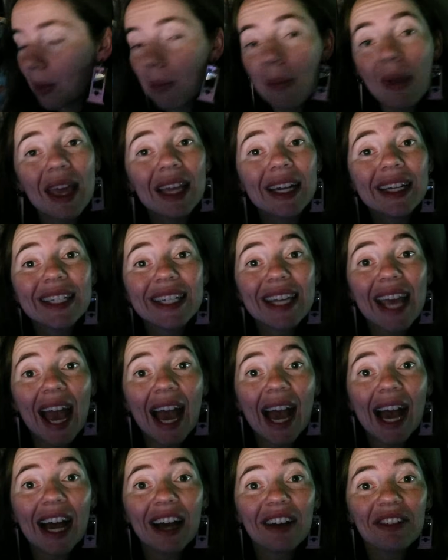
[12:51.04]
Manatee
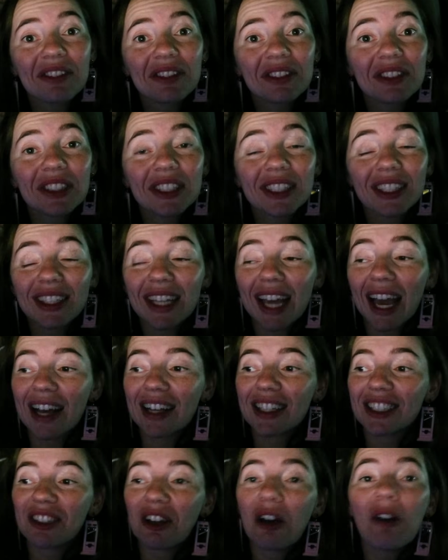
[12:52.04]
Ave. So
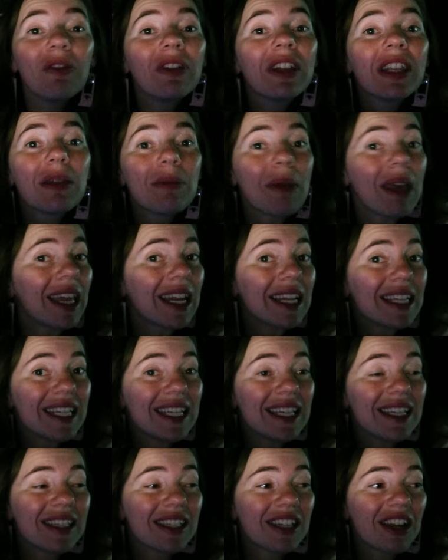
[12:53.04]
yeah, so hopefully the
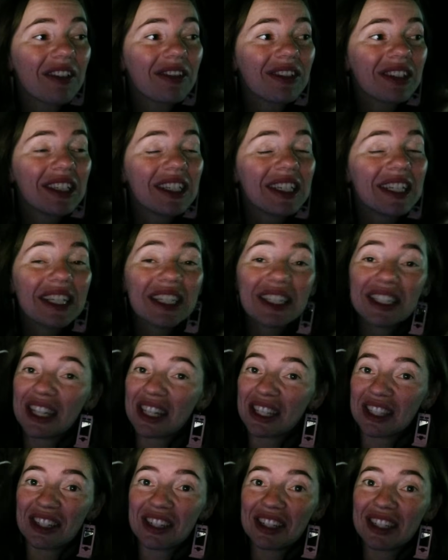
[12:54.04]
Manatee stuff
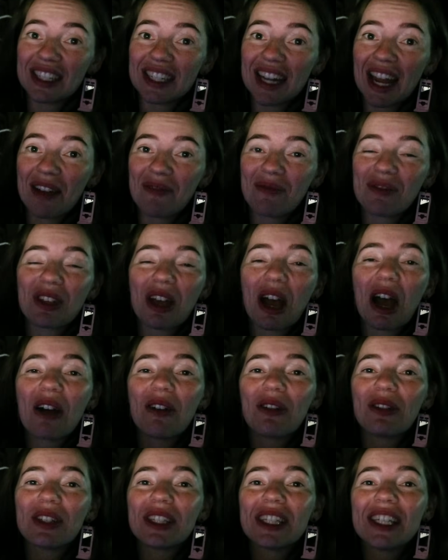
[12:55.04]
does good today. So
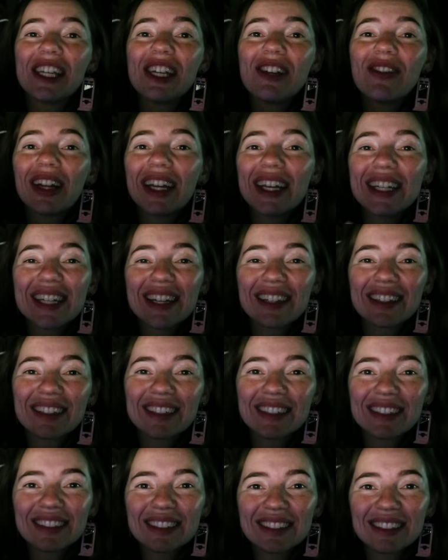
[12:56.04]
I will see you when I get down
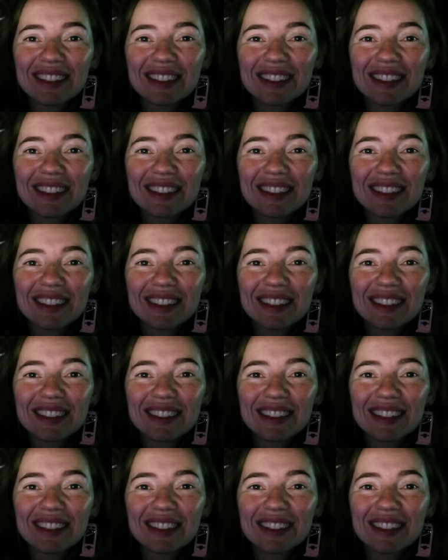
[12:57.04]
there.